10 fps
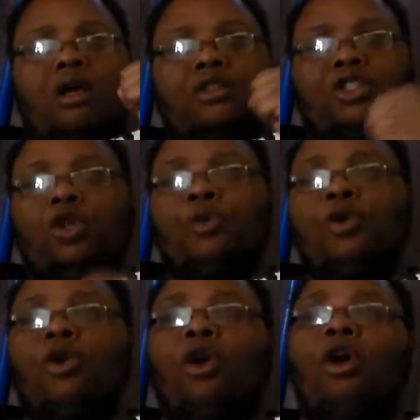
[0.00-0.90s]

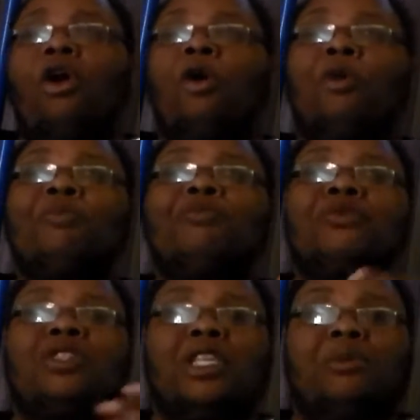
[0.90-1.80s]
Supergirl
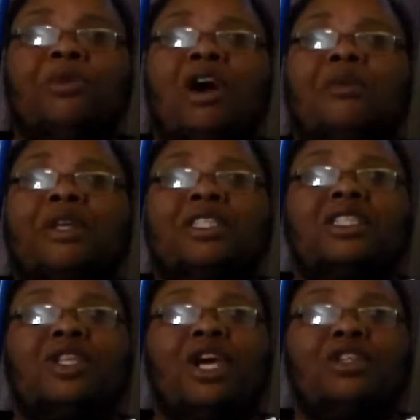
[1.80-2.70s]
team up
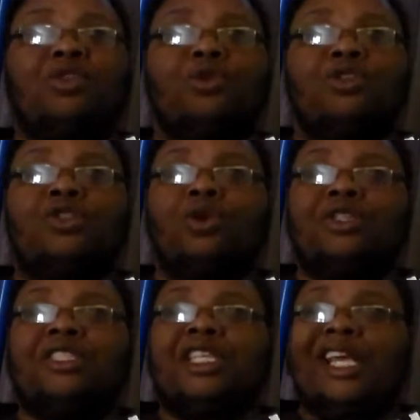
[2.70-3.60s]
is scheduled
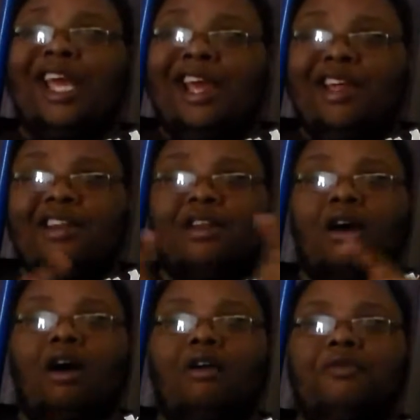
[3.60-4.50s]
towards the end
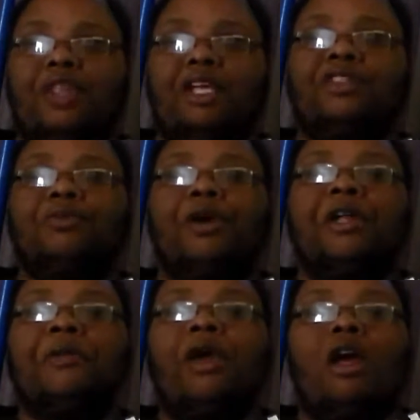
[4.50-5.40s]
of next
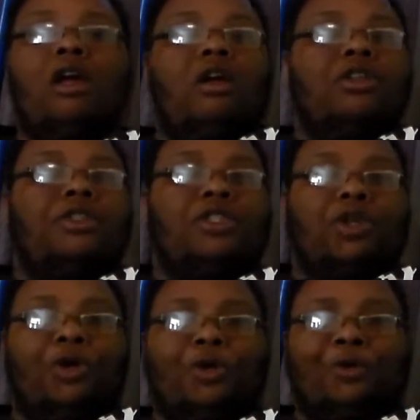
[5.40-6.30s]
month.
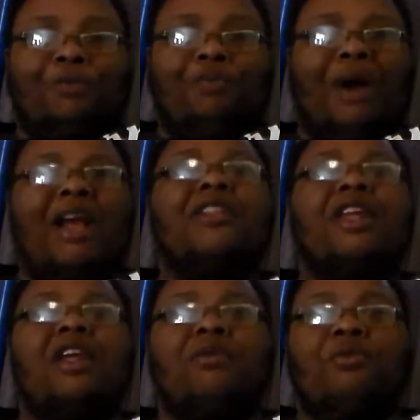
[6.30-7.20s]
So by
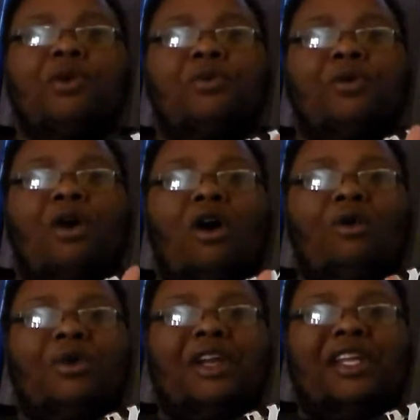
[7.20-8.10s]
then we will
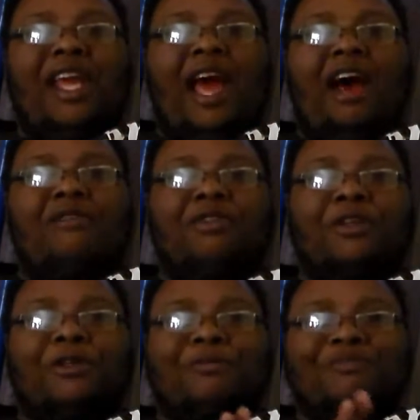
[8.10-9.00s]
already have
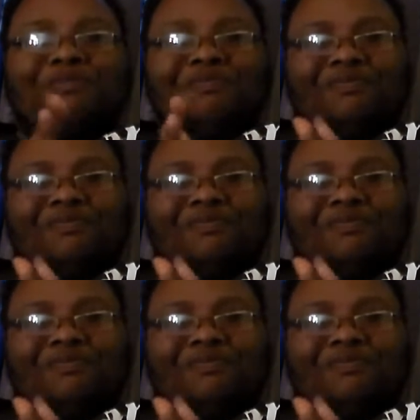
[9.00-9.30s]
I'm